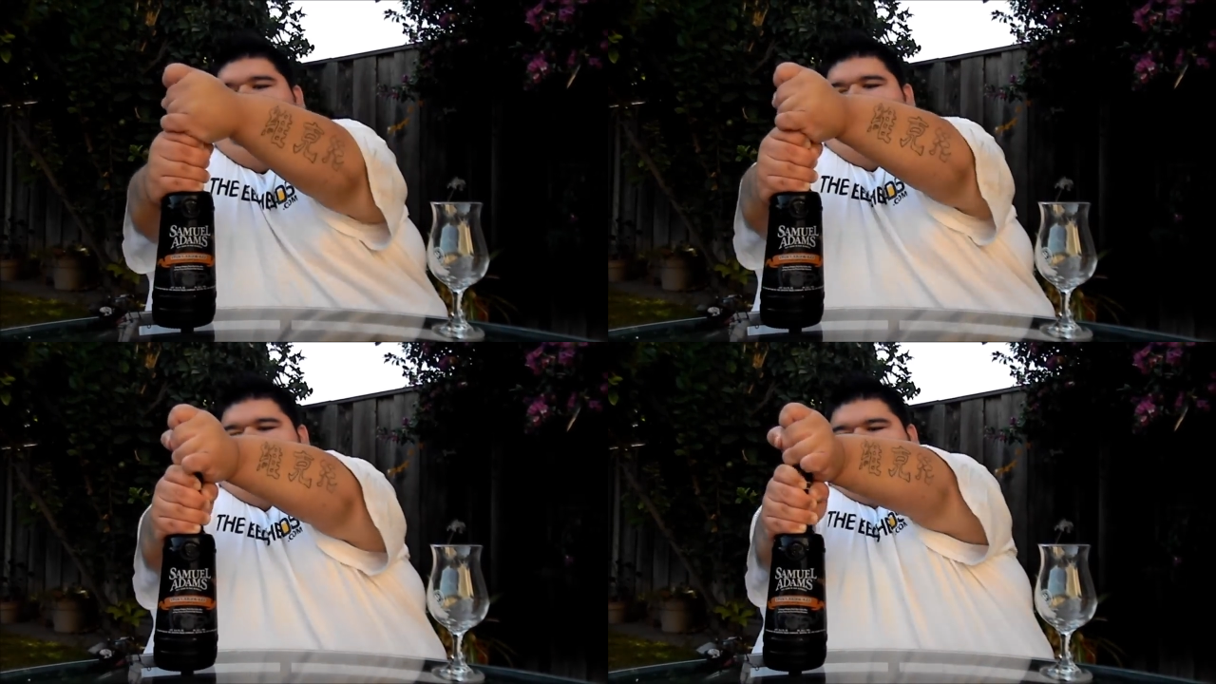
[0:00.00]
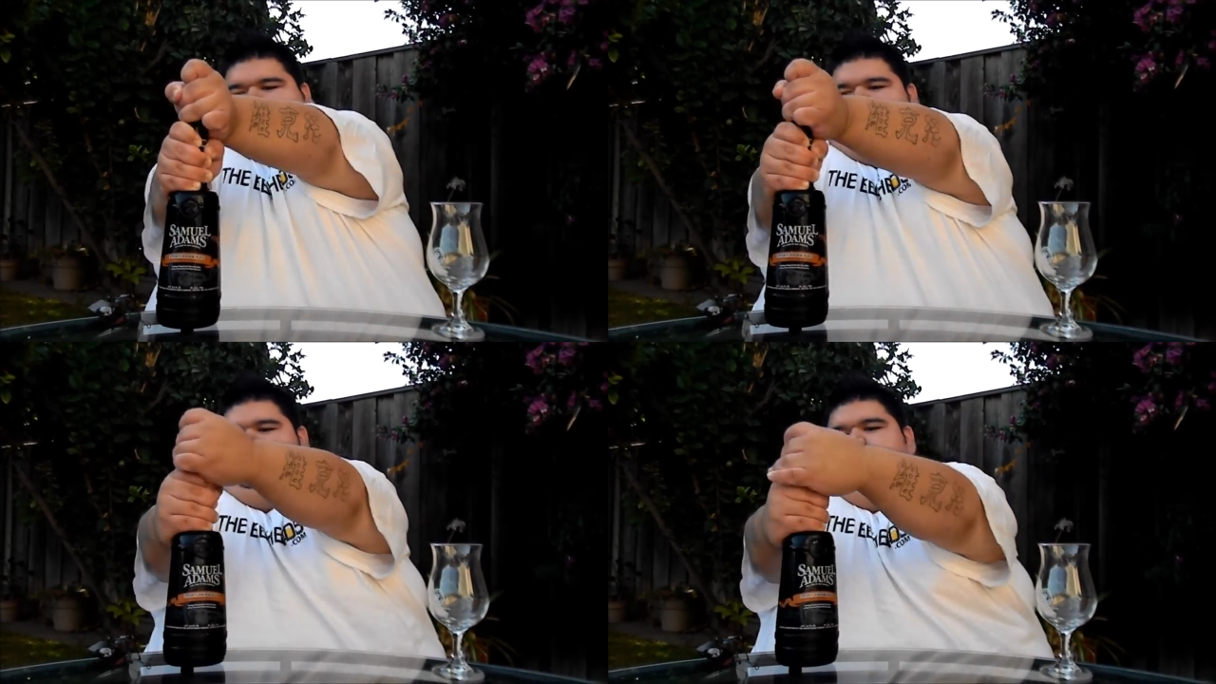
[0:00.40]

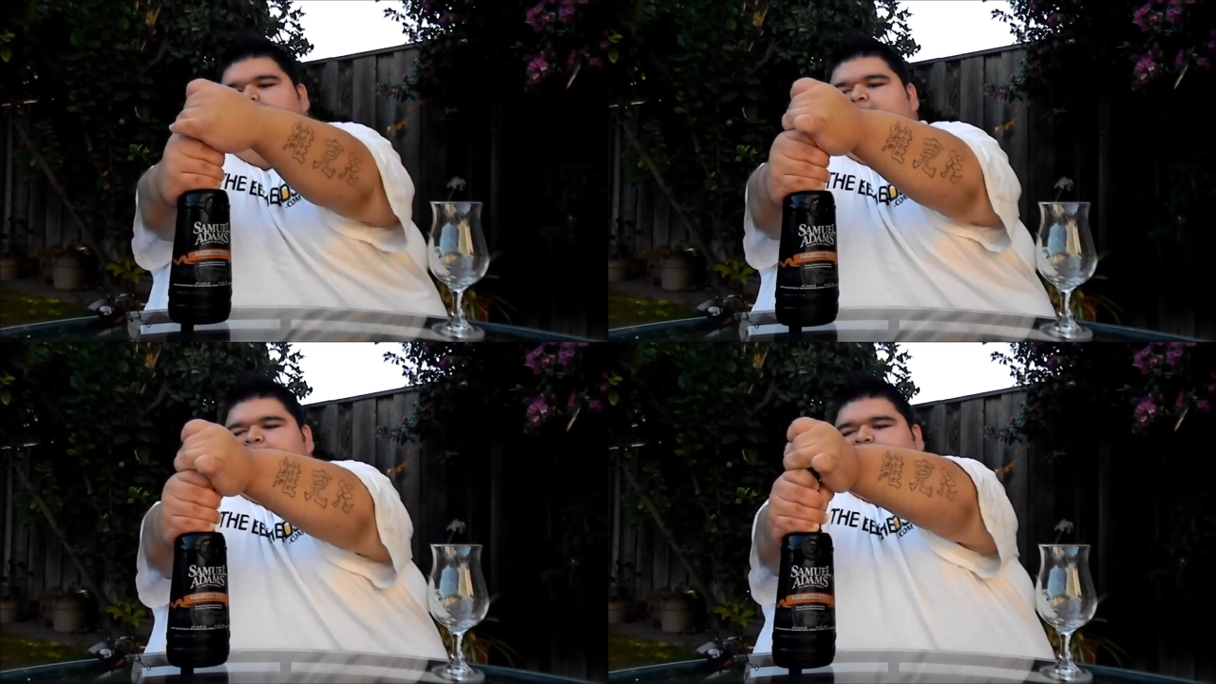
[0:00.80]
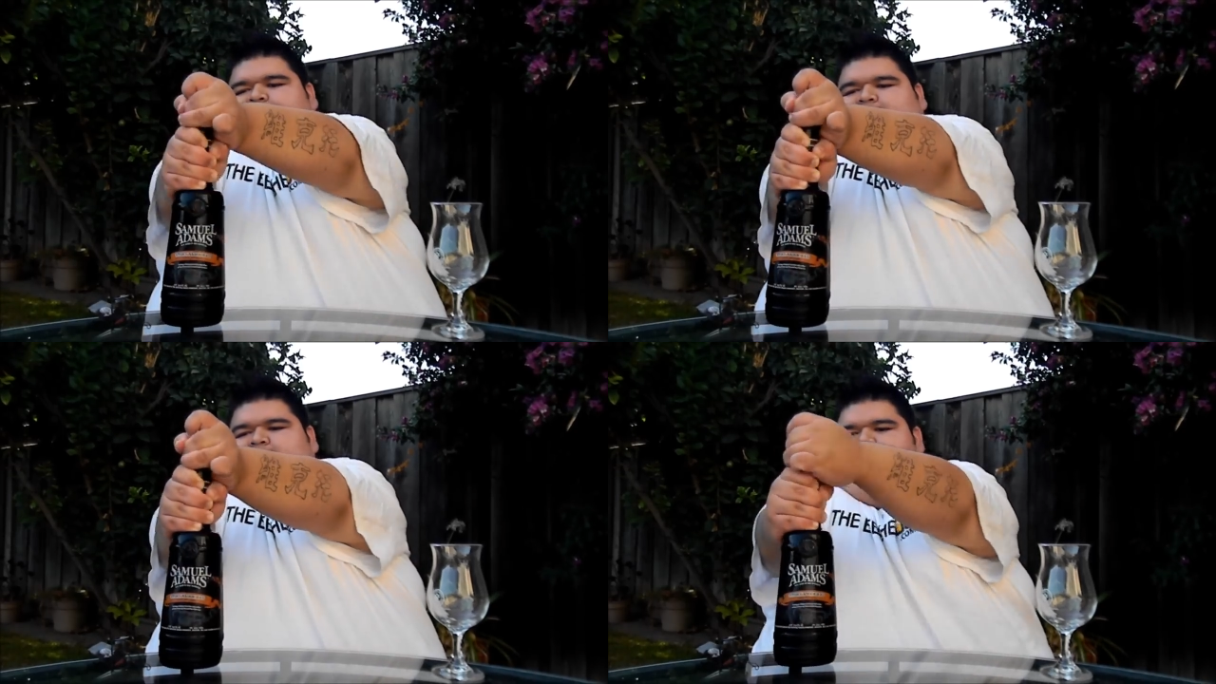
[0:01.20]

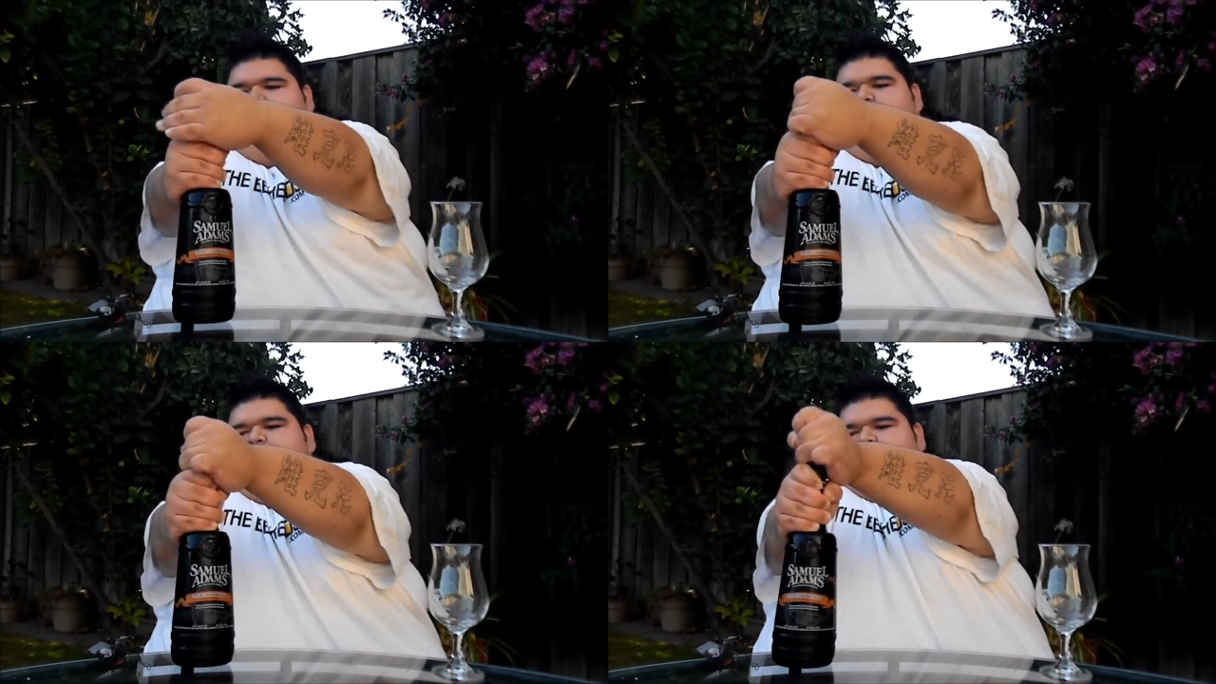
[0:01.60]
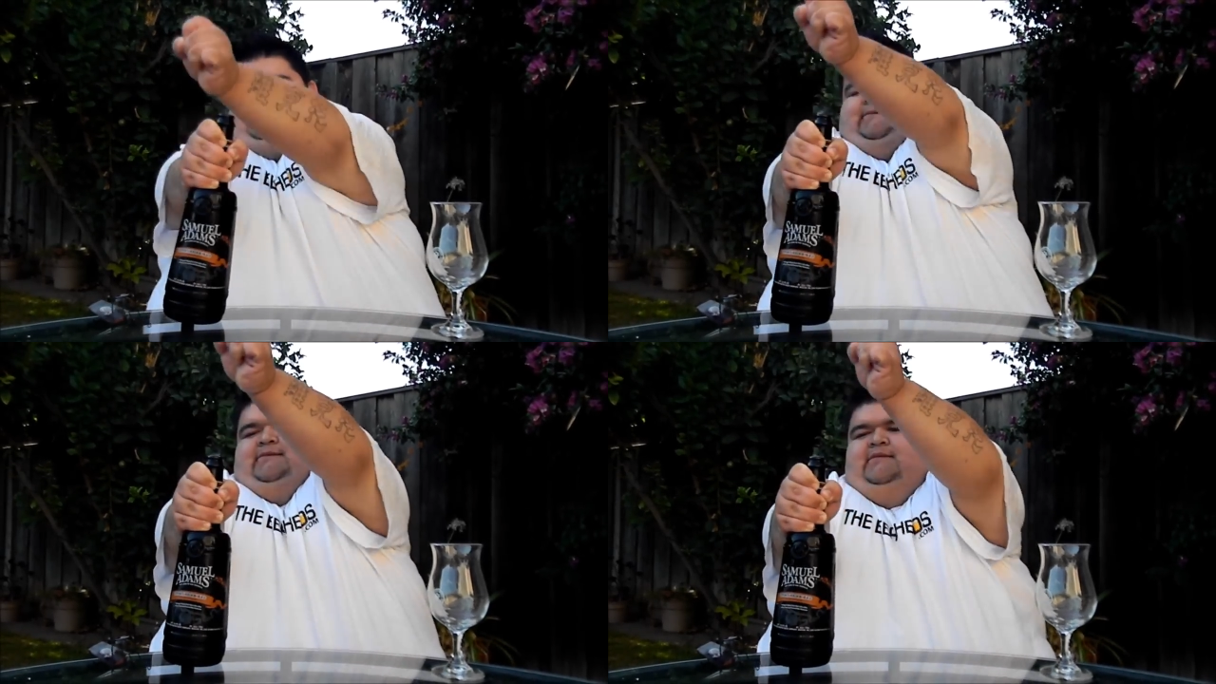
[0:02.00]

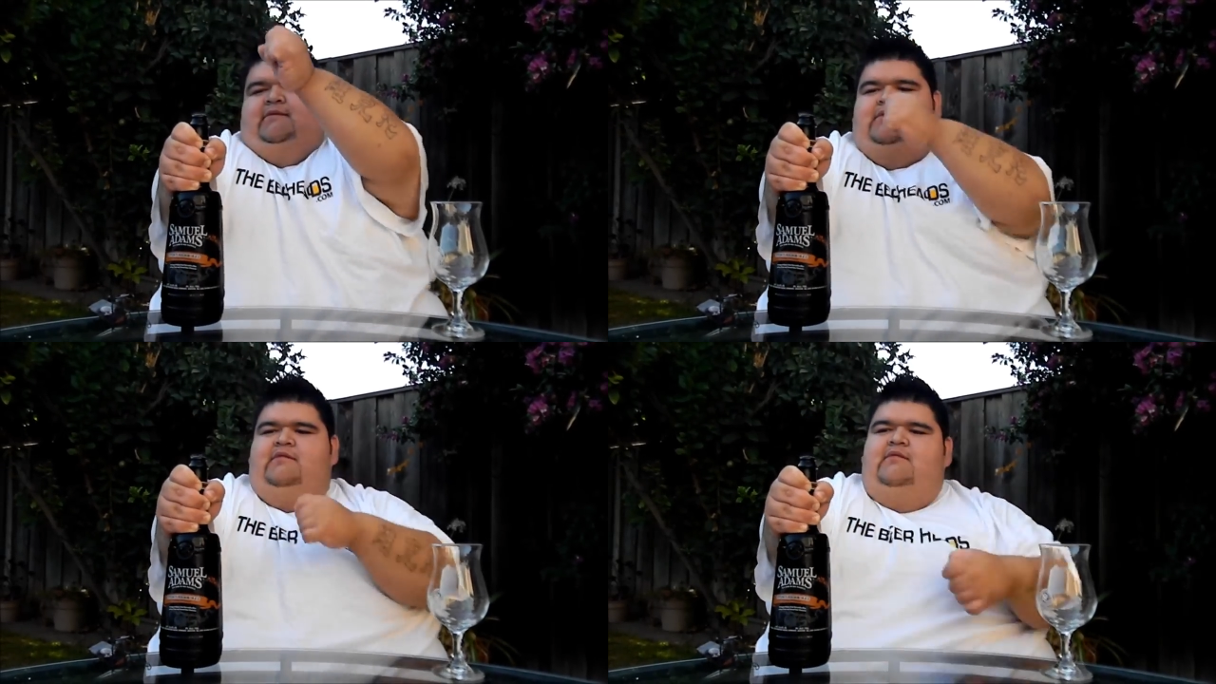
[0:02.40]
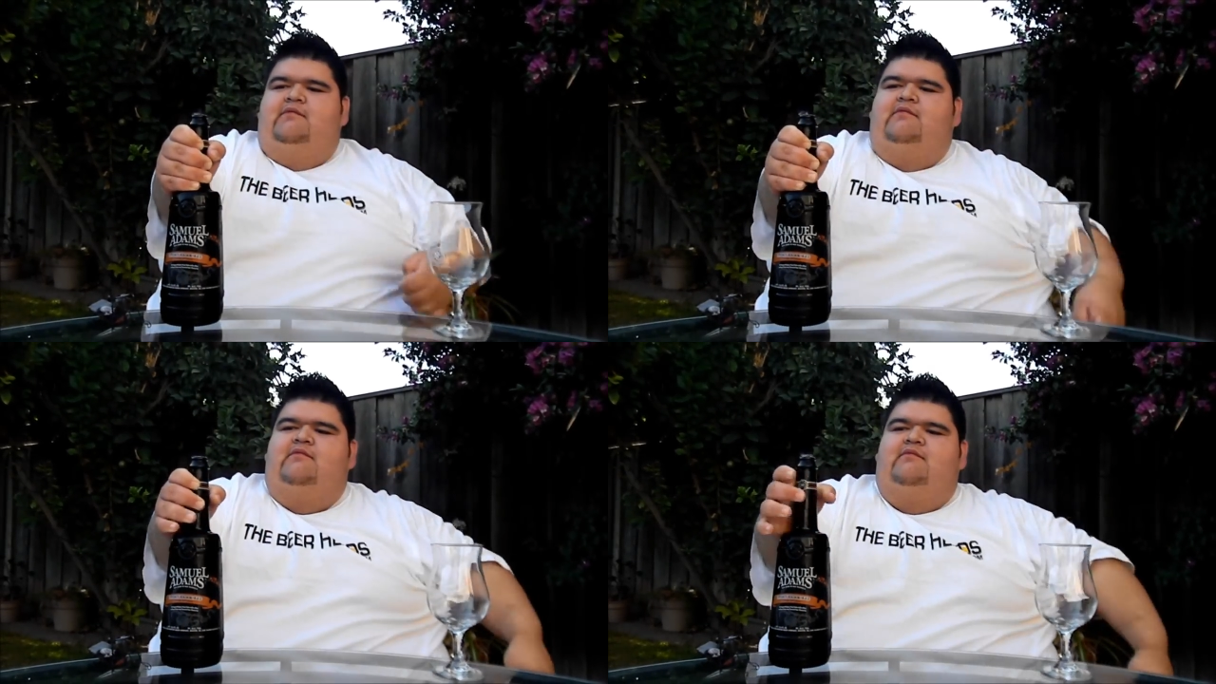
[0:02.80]

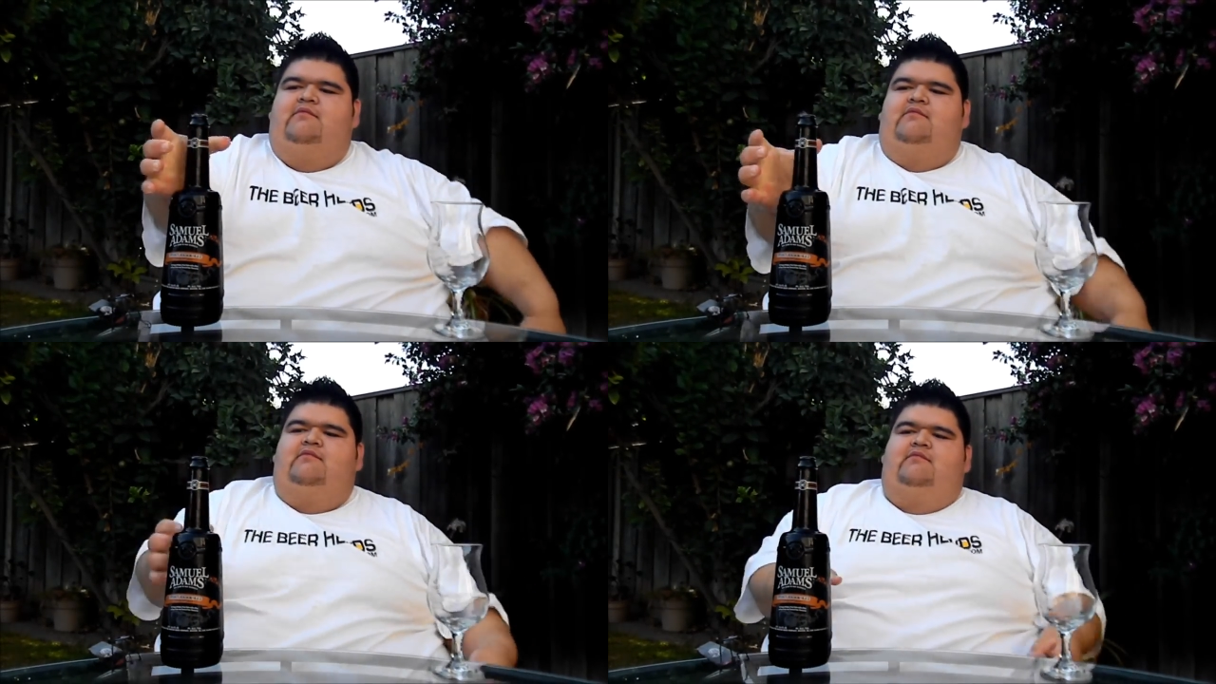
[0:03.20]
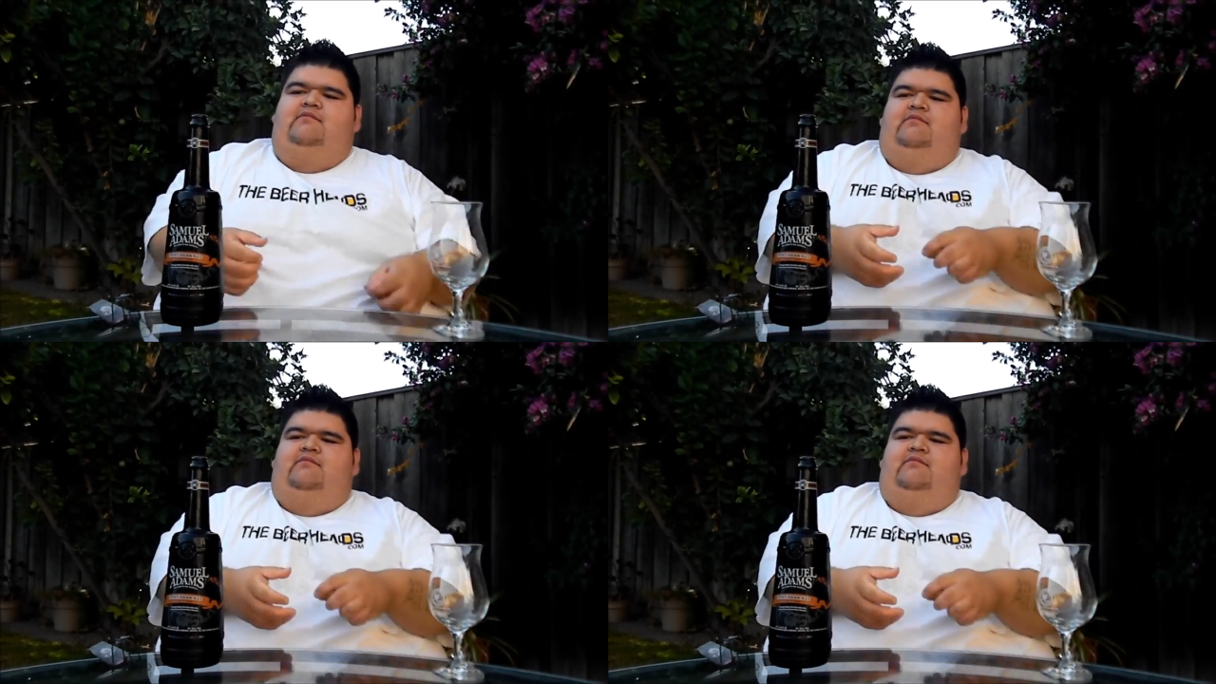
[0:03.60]
(no one is talking)